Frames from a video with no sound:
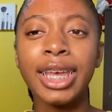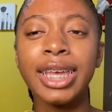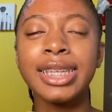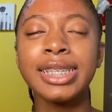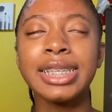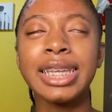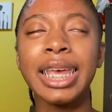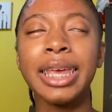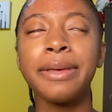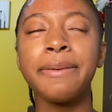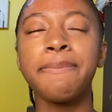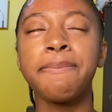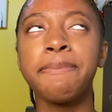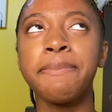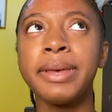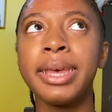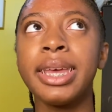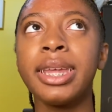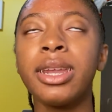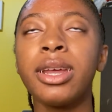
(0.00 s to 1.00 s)
is a
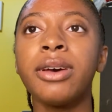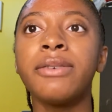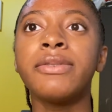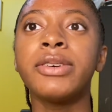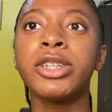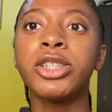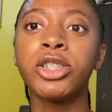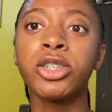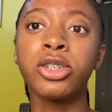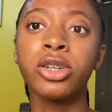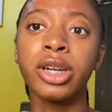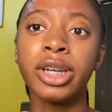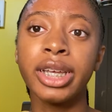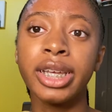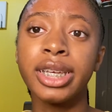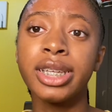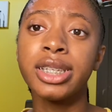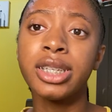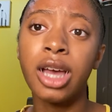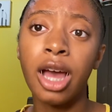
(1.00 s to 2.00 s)
bit of a
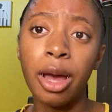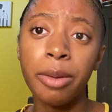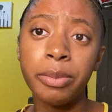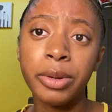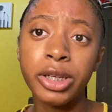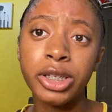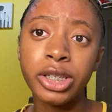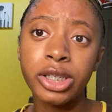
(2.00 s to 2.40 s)
tricky topic